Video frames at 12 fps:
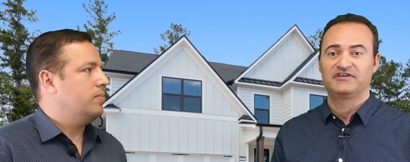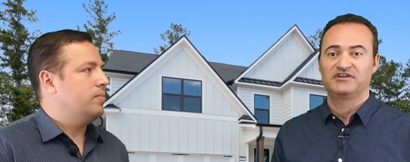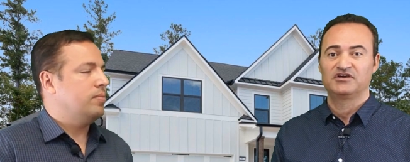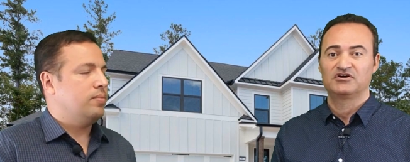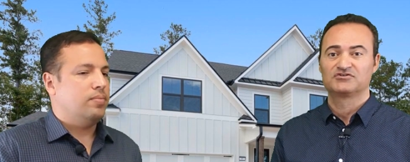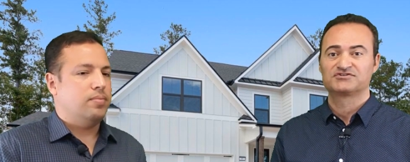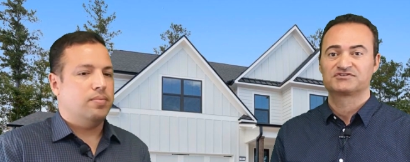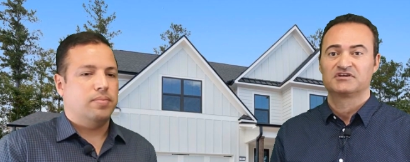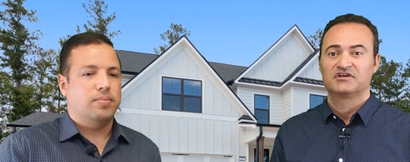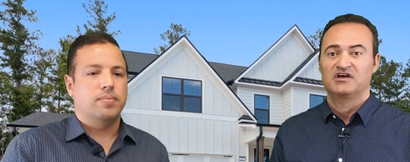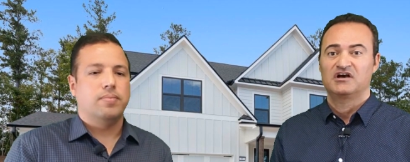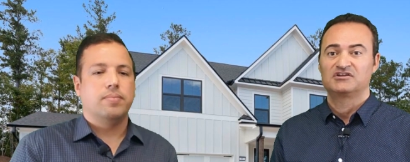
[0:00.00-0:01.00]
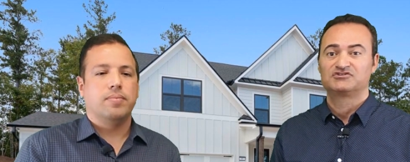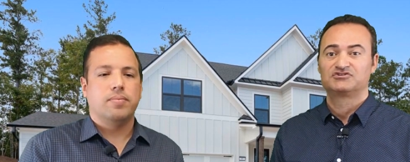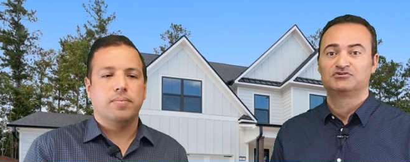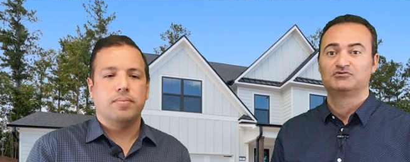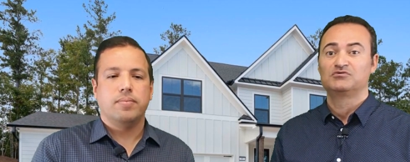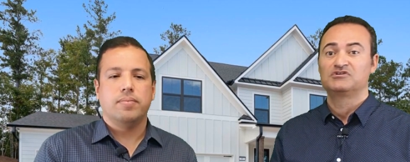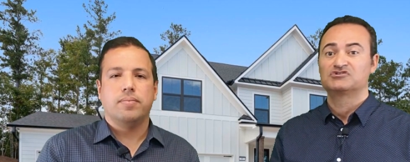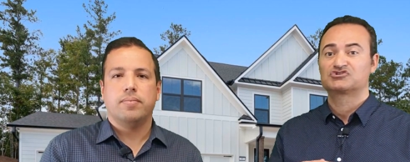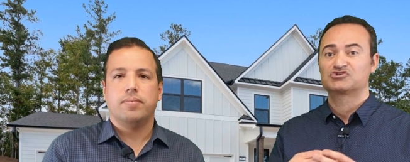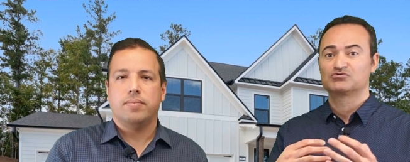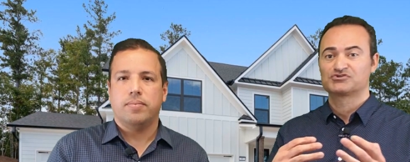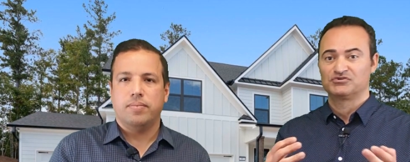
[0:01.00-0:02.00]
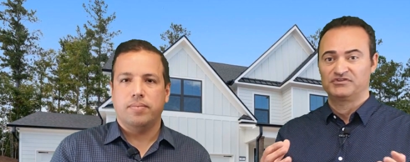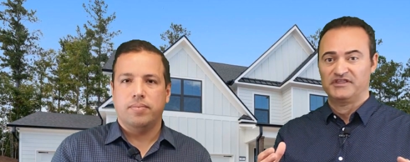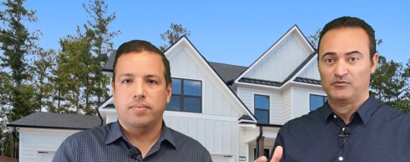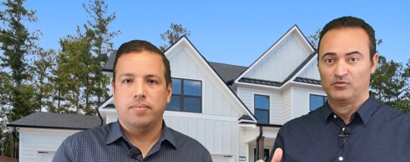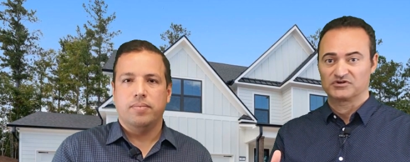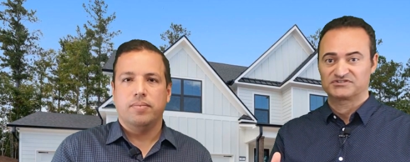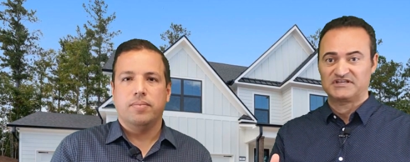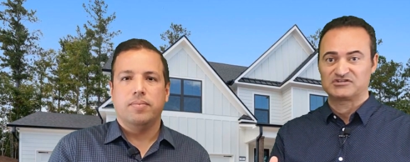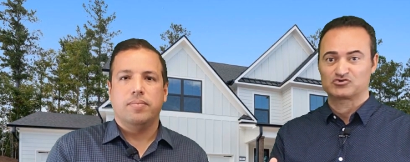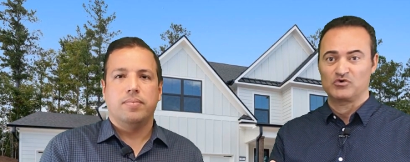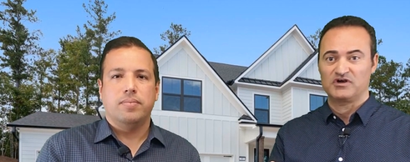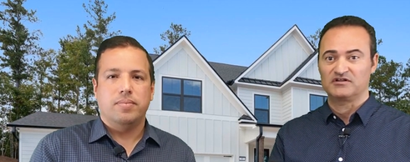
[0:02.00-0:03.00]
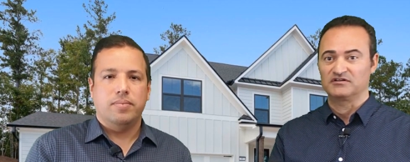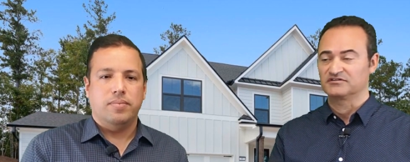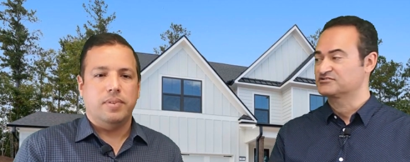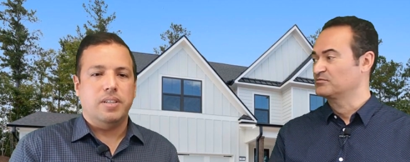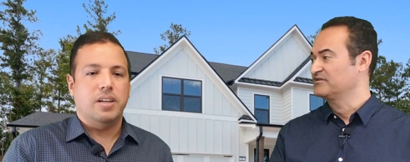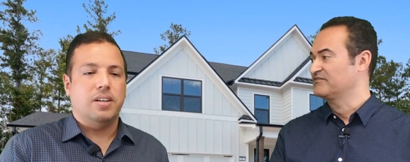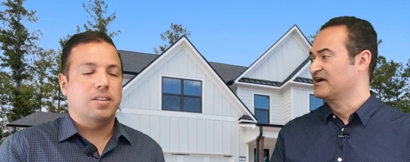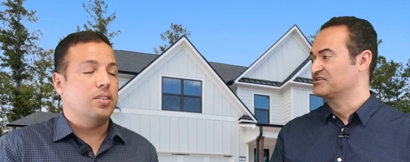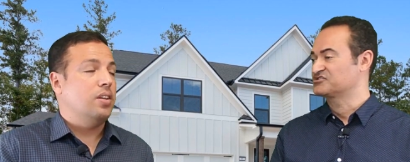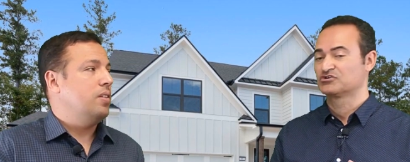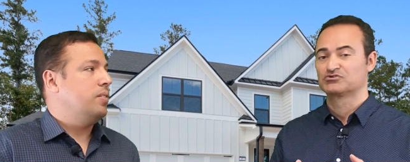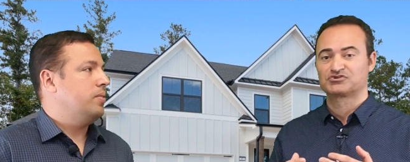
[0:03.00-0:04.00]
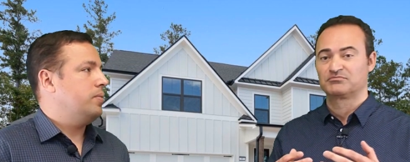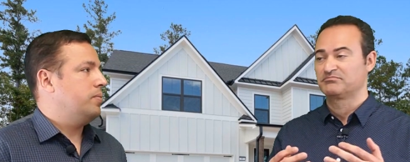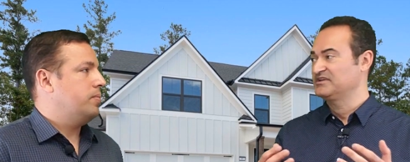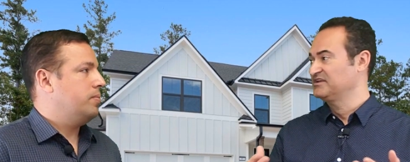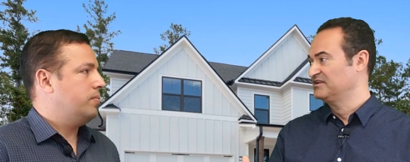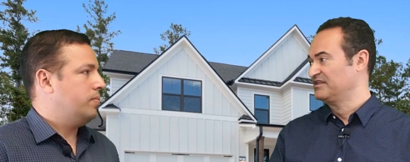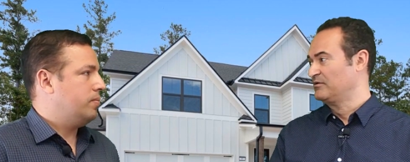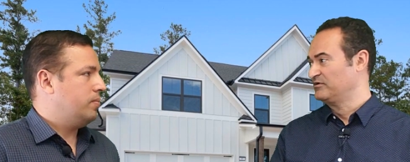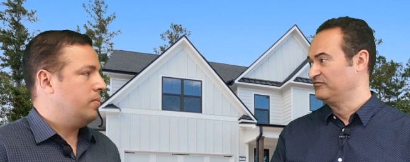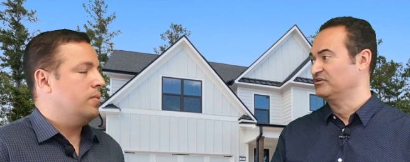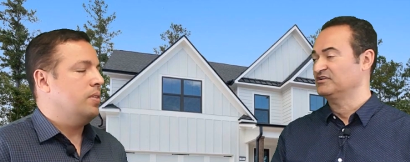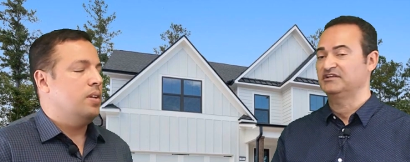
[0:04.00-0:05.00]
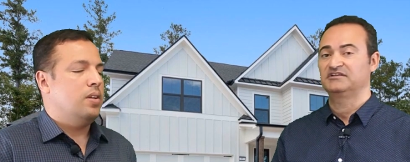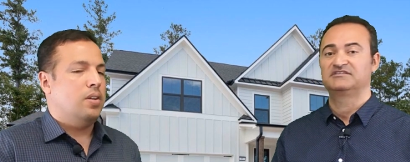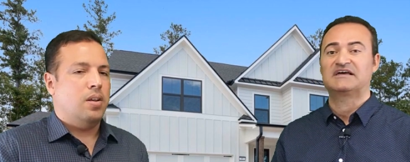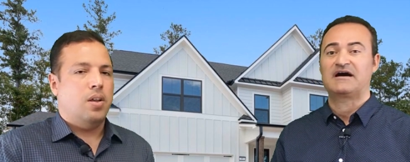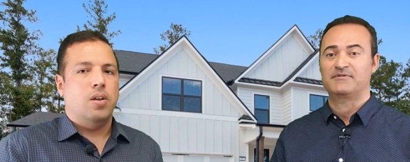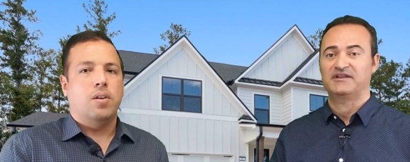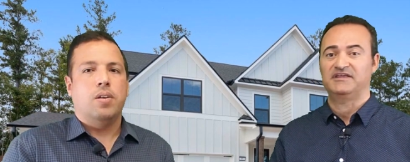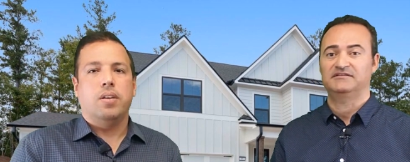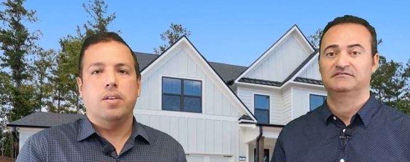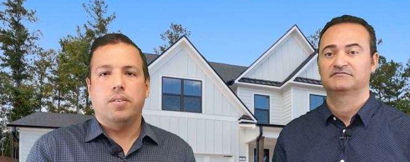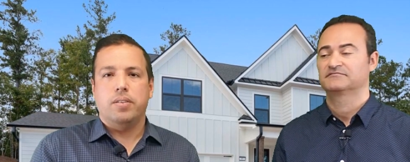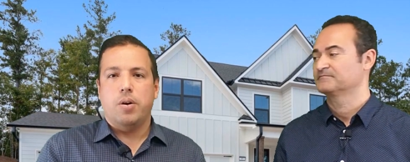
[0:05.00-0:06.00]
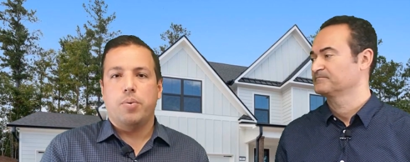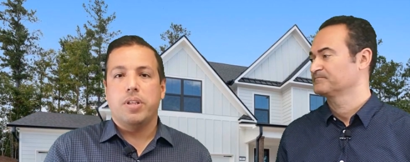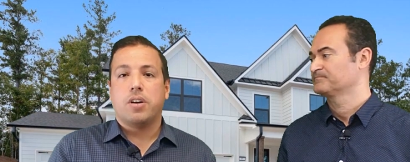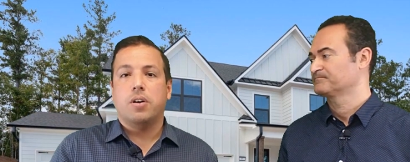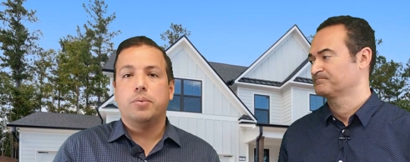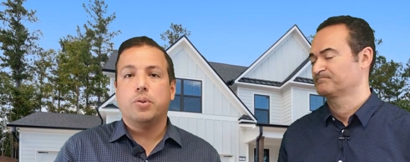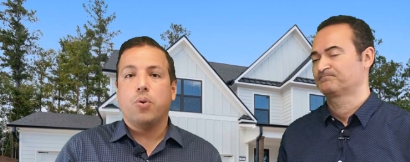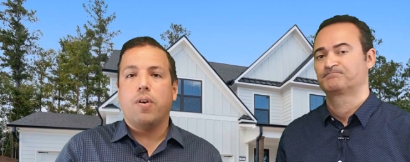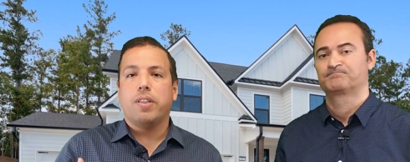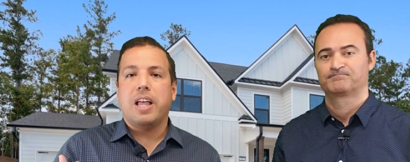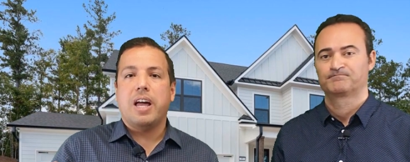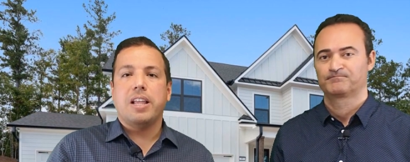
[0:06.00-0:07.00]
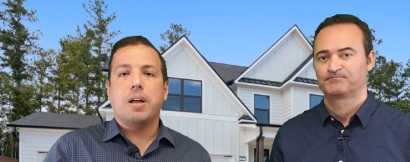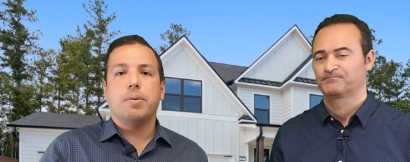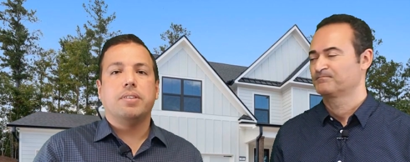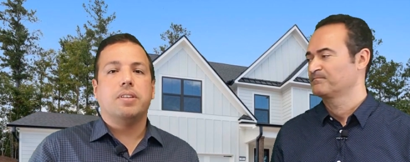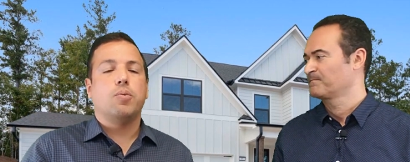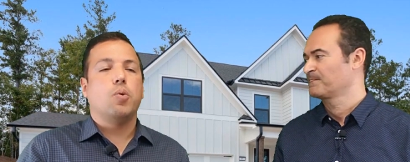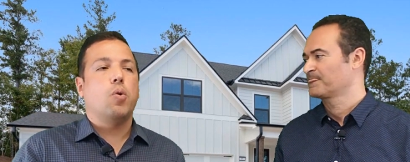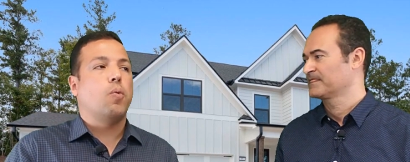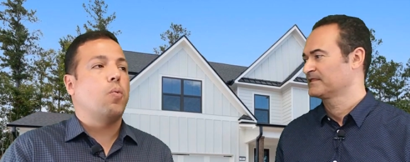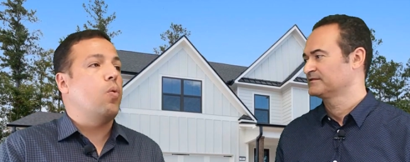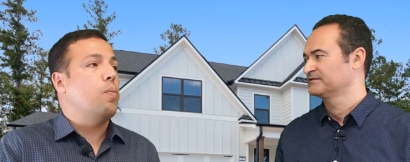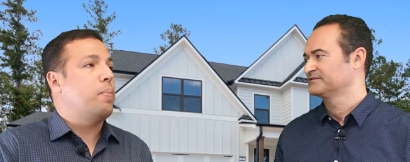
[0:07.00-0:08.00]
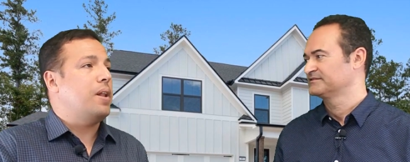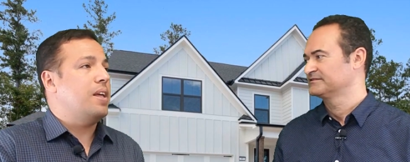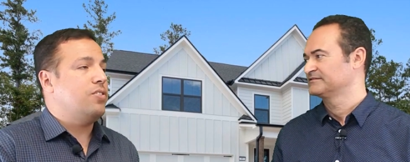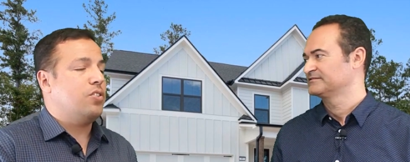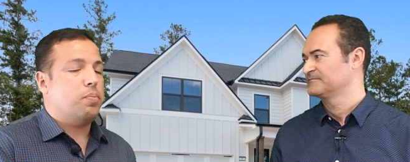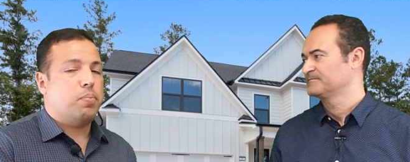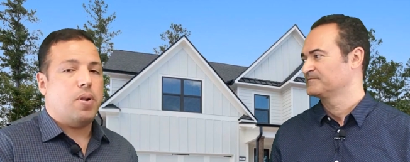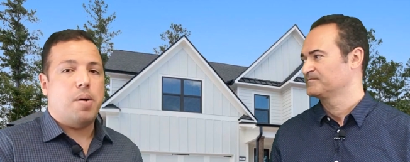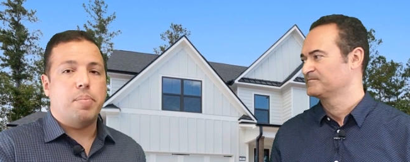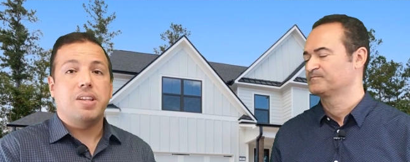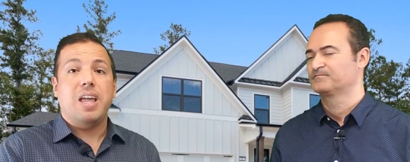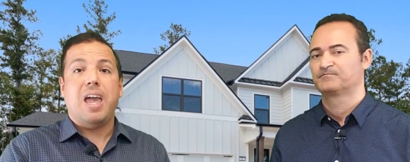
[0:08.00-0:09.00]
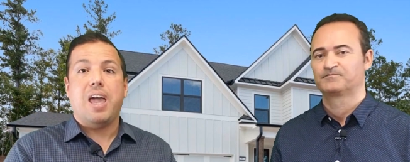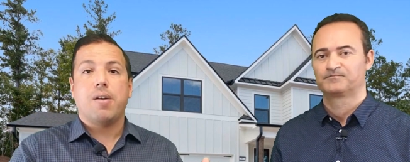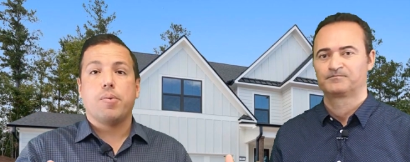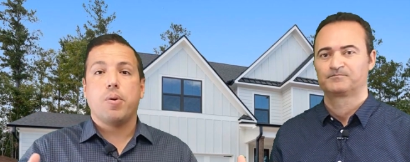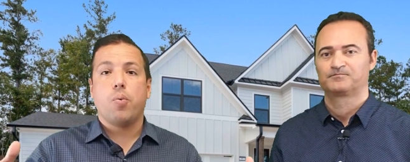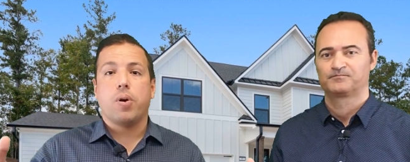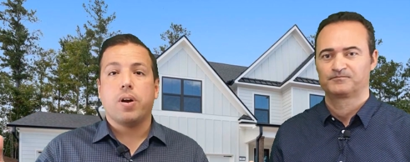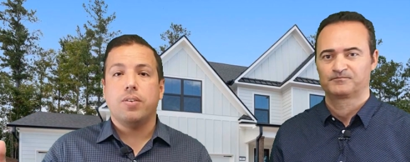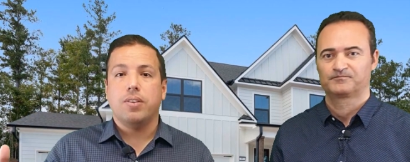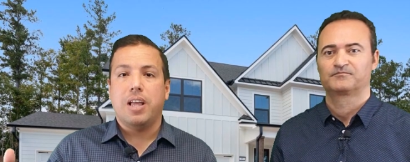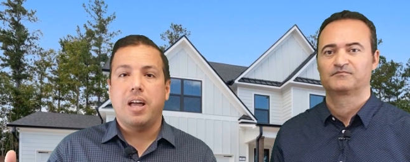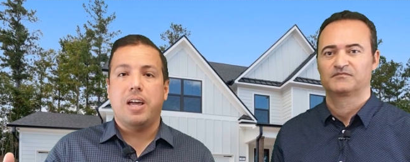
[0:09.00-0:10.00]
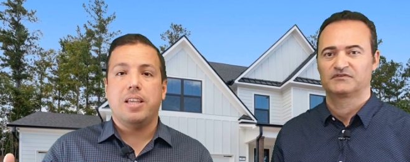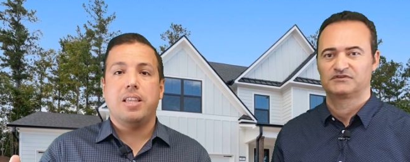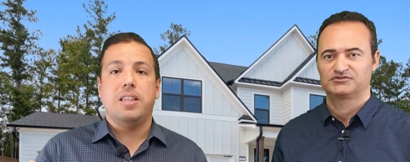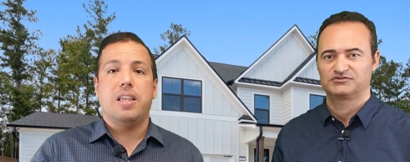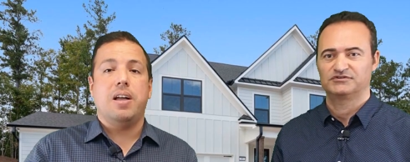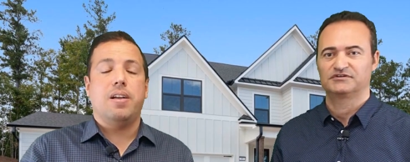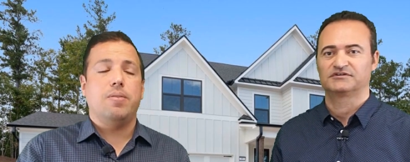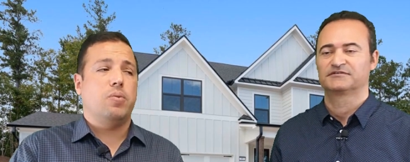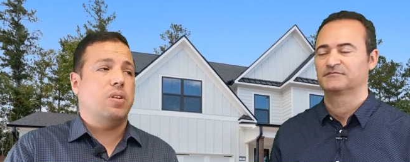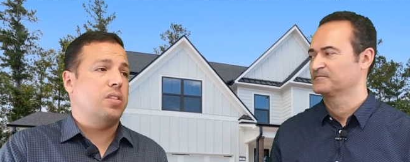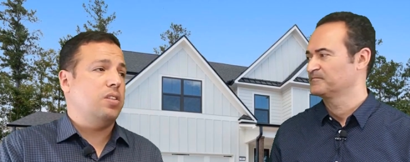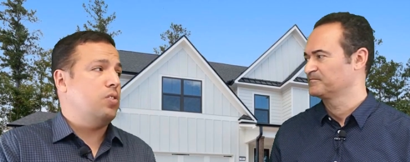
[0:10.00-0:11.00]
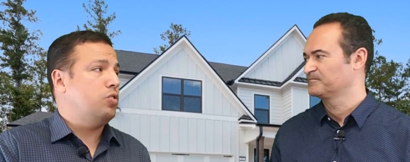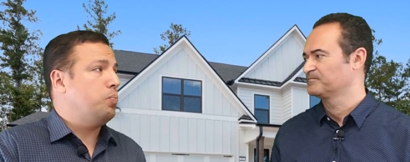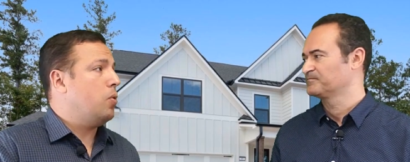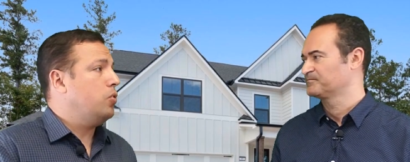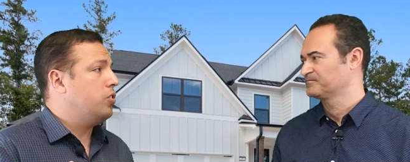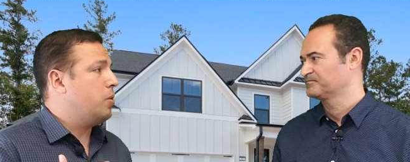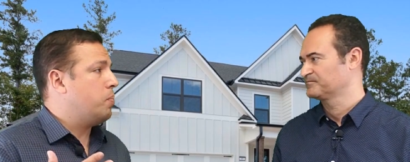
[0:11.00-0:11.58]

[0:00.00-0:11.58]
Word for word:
Speaker 1: videos uh, to social networks as well. So yes. we've got social media that we really dominate.
Speaker 2: Yeah, when it comes to online, obviously we'll, we'll place your property everywhere online and sure. not, we dispose the